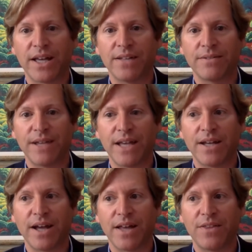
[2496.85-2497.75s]
And
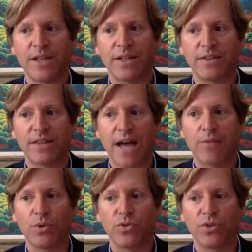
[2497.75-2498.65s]
I think that
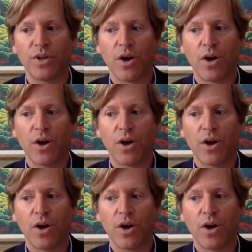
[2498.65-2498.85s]
was